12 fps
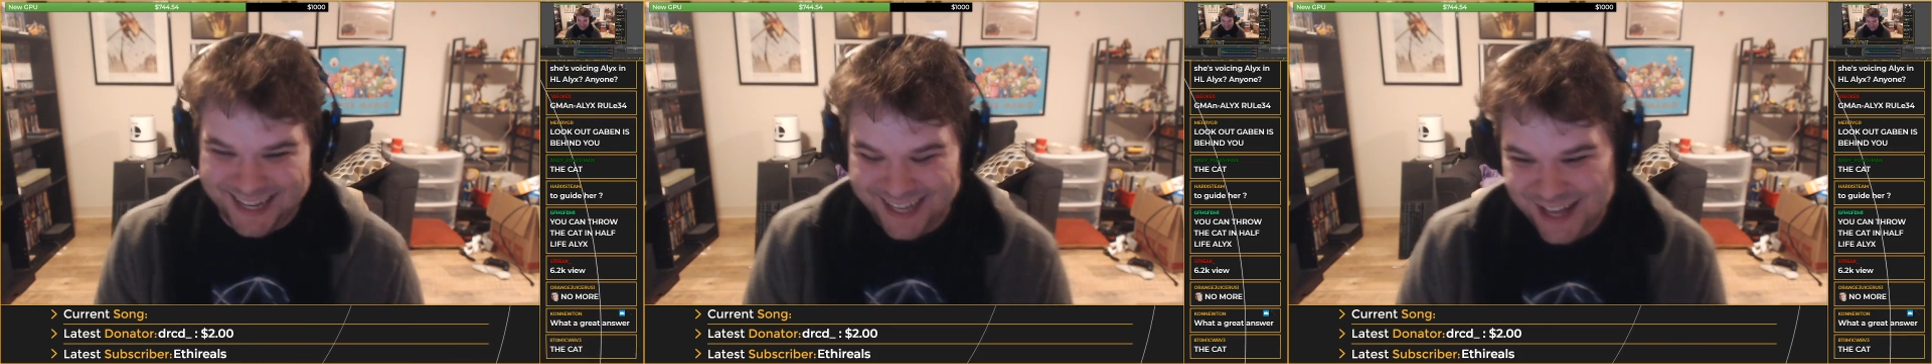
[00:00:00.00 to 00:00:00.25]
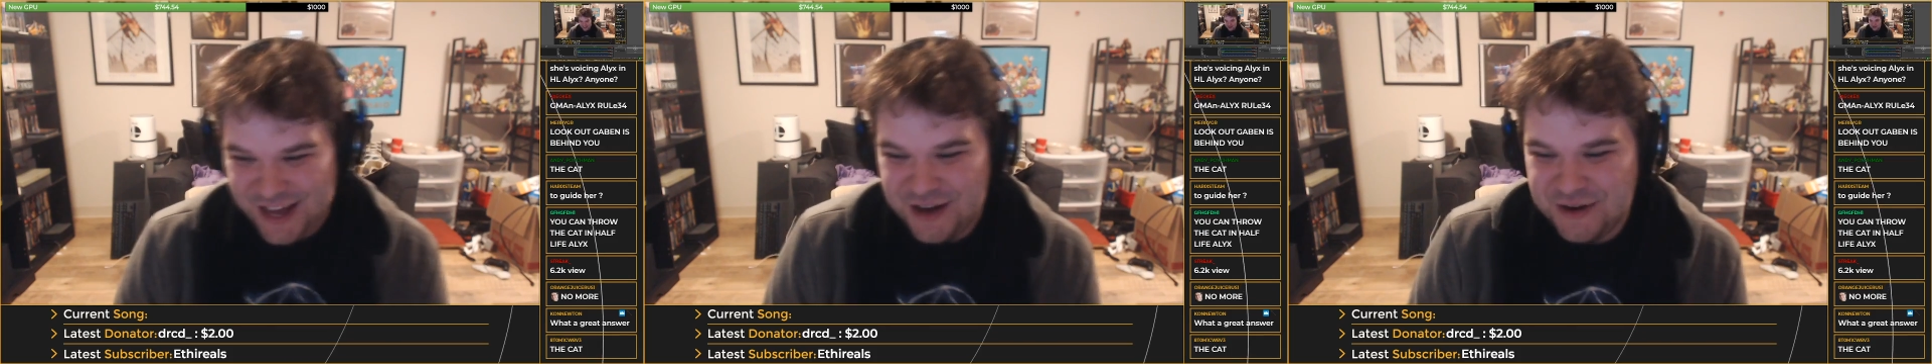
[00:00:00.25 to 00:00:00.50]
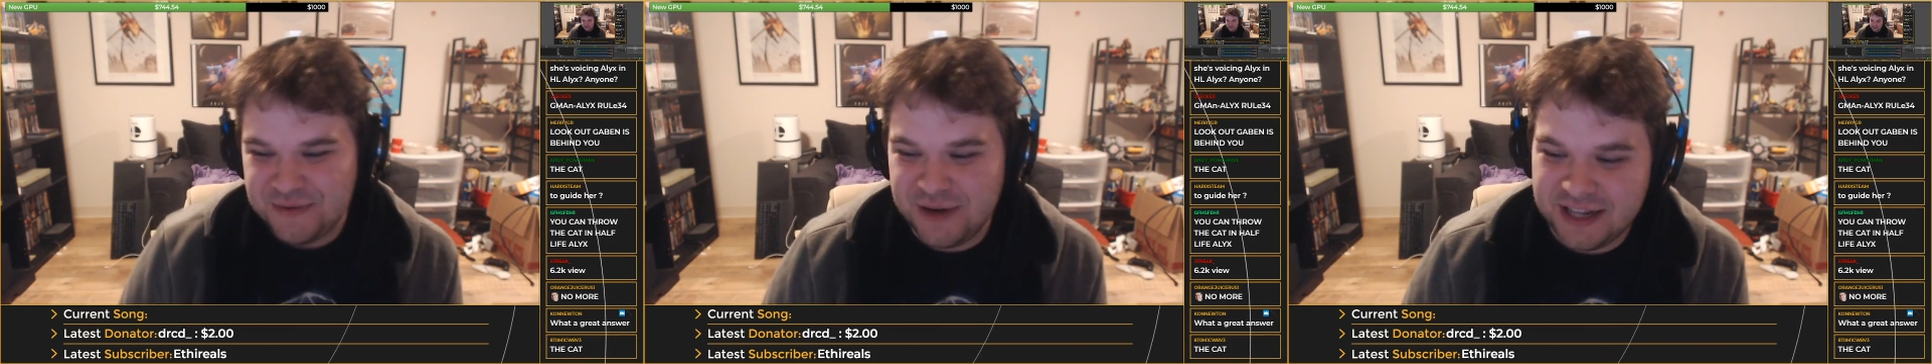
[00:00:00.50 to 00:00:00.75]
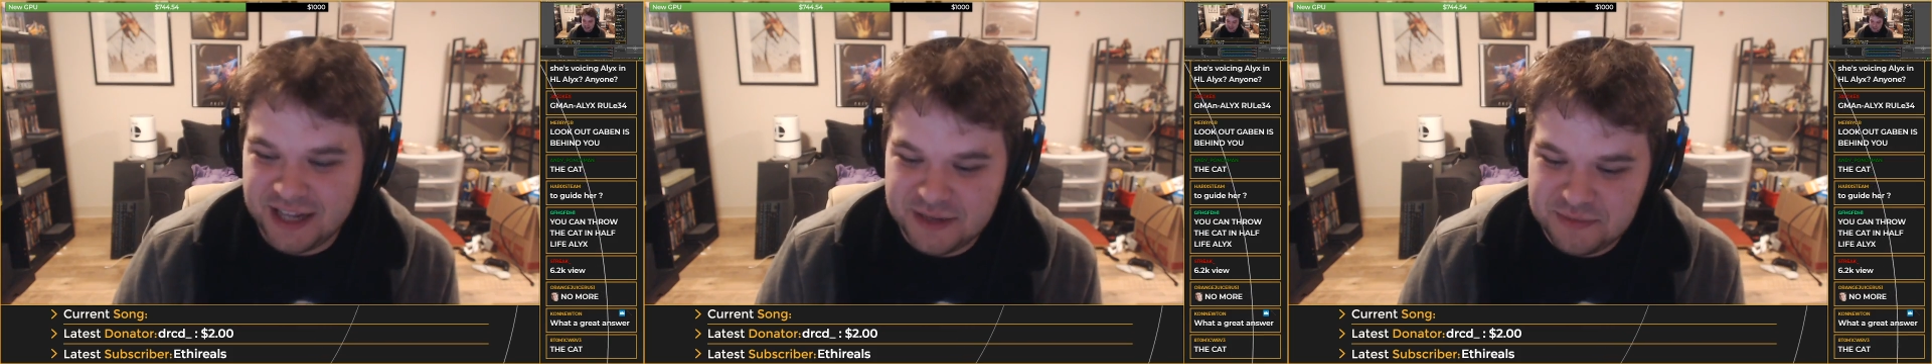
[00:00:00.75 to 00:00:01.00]
Well, I
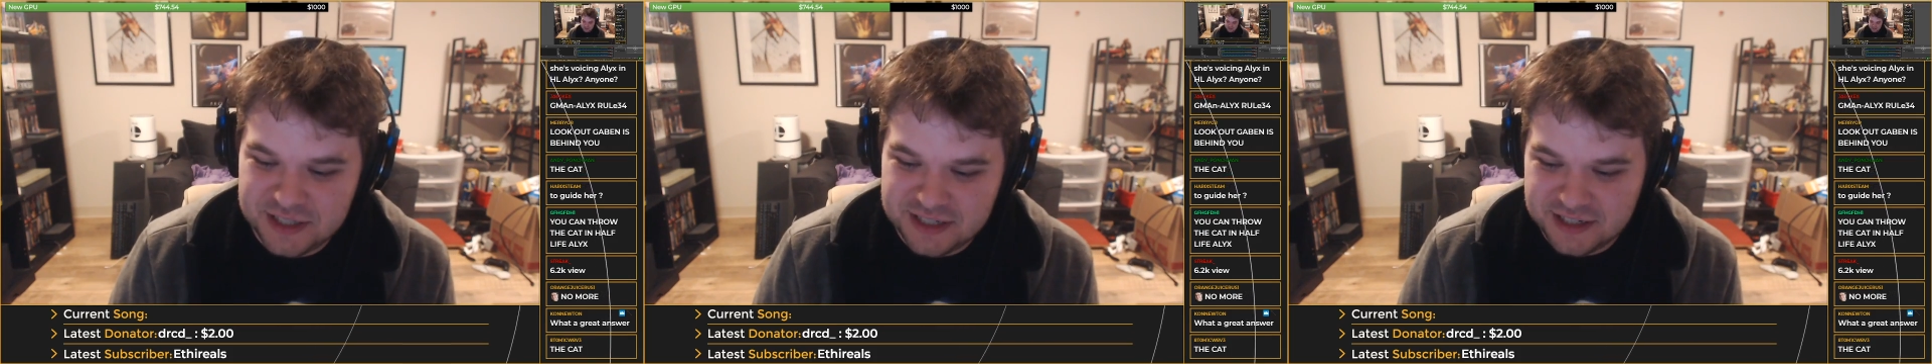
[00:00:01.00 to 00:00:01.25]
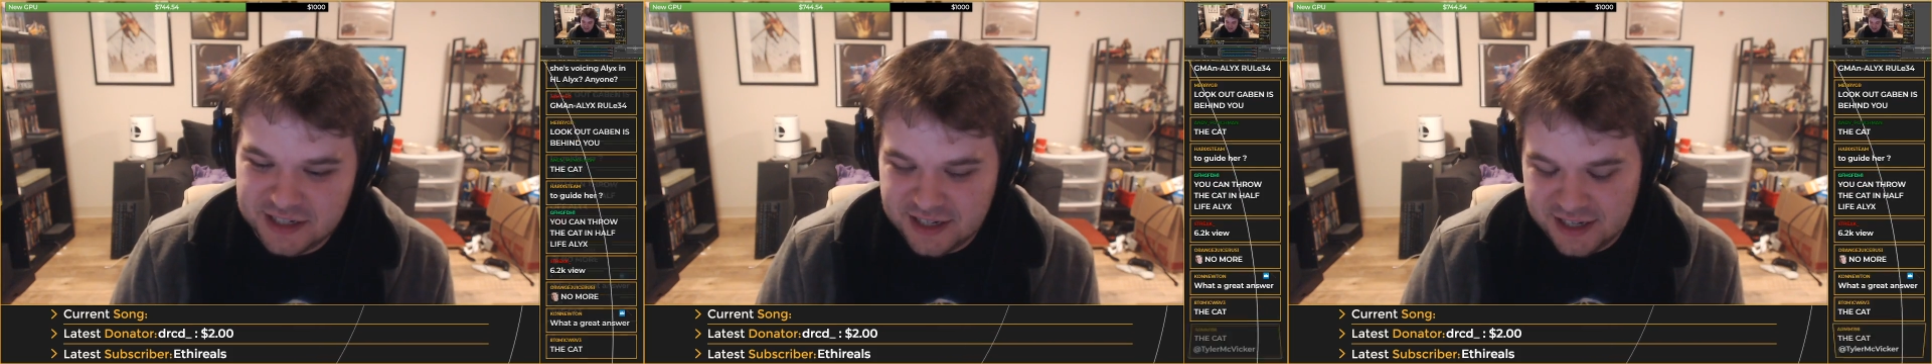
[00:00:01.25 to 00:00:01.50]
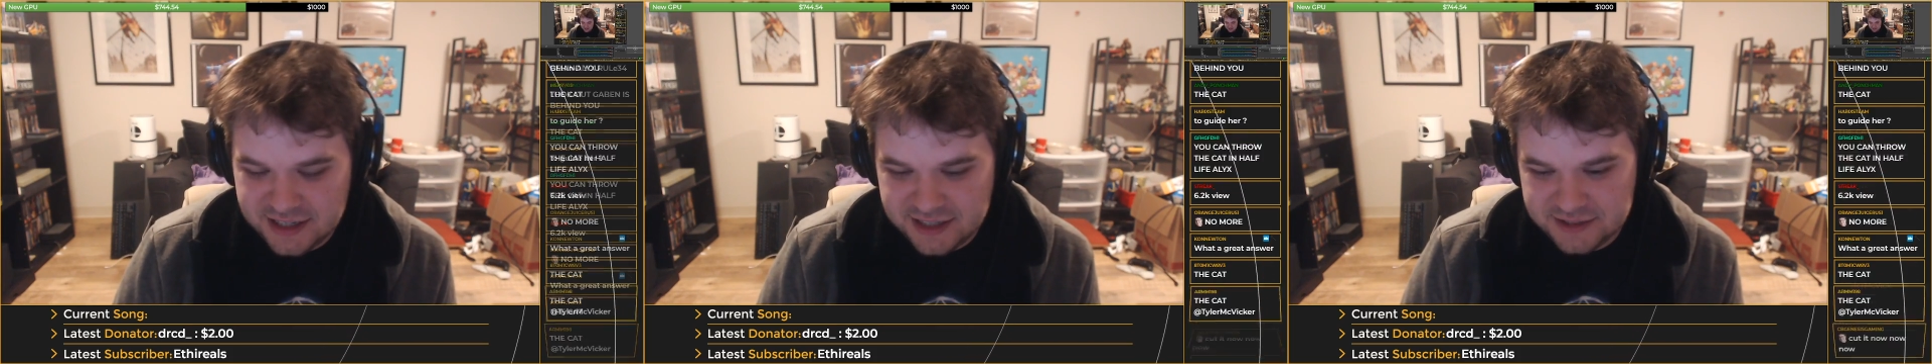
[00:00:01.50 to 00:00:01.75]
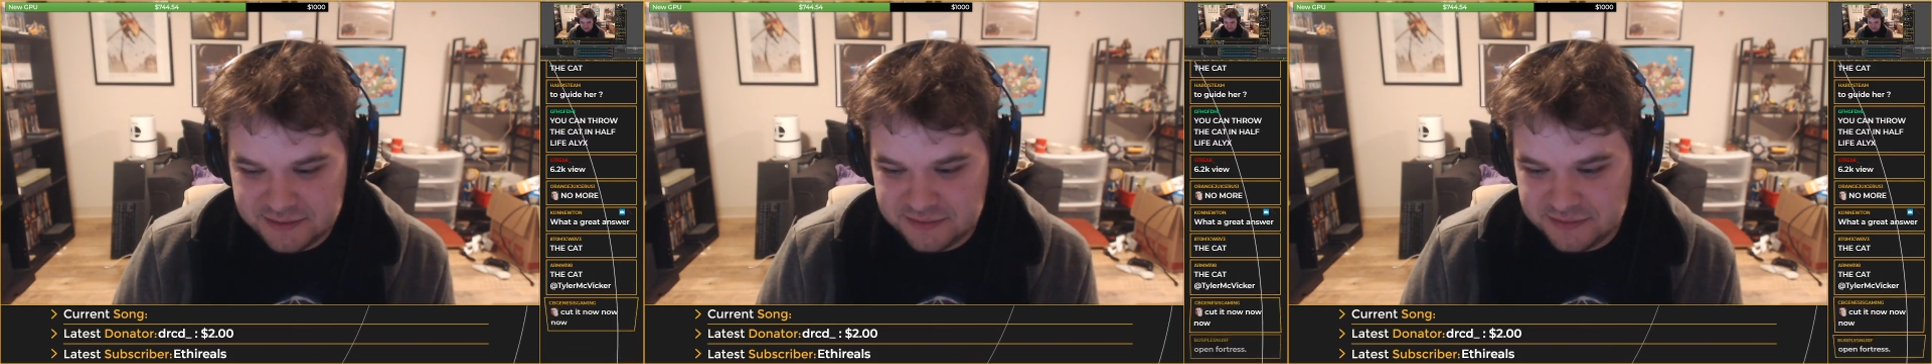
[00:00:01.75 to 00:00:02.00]
mean,
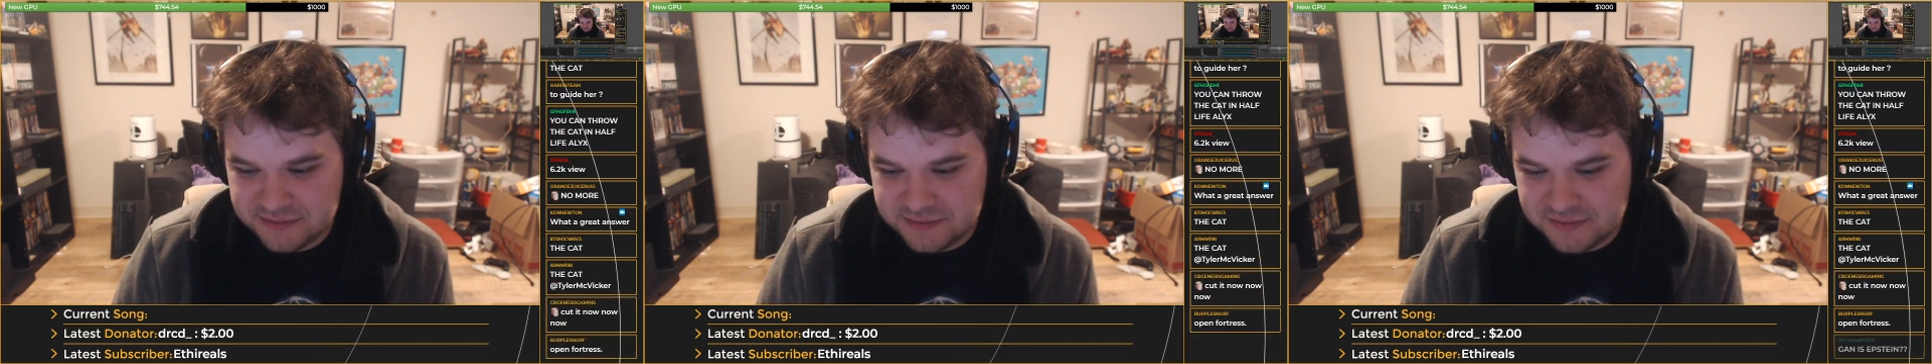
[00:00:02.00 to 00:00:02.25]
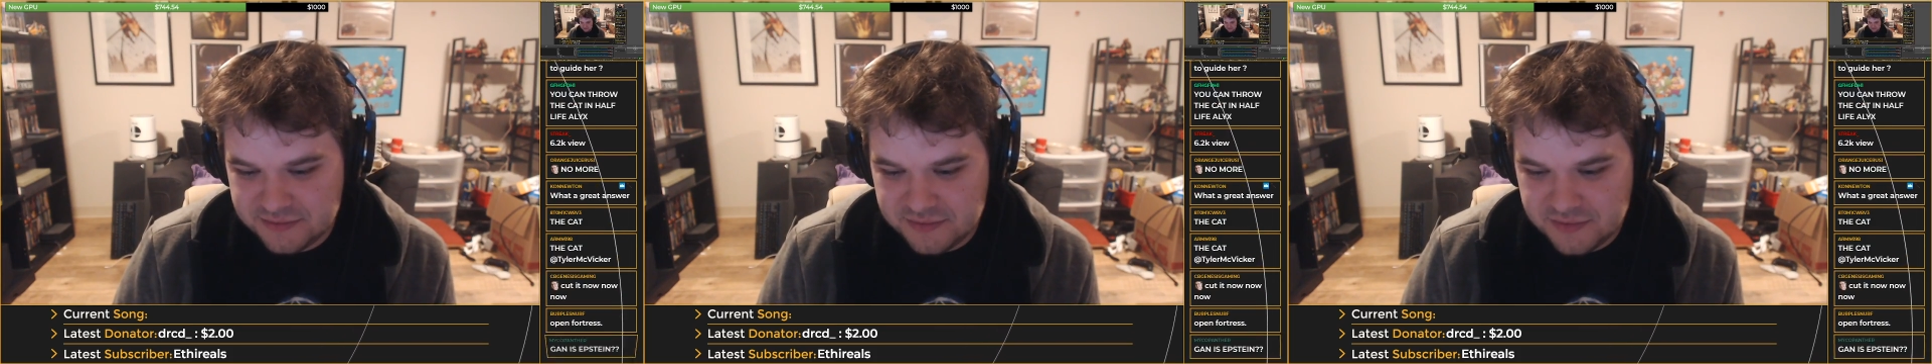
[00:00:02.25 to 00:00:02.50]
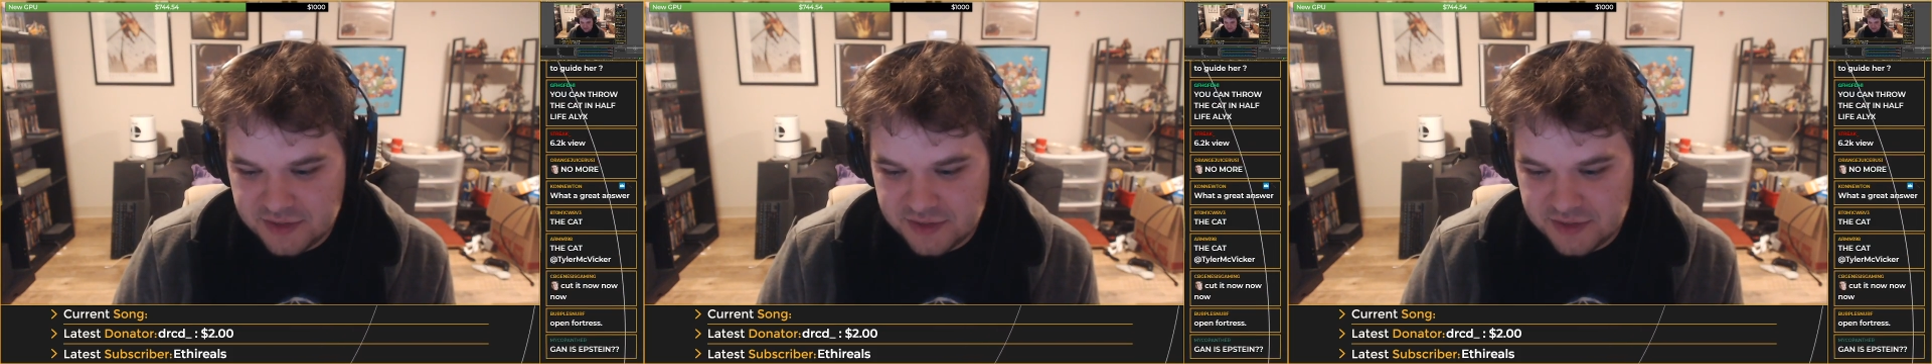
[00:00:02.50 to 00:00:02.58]
that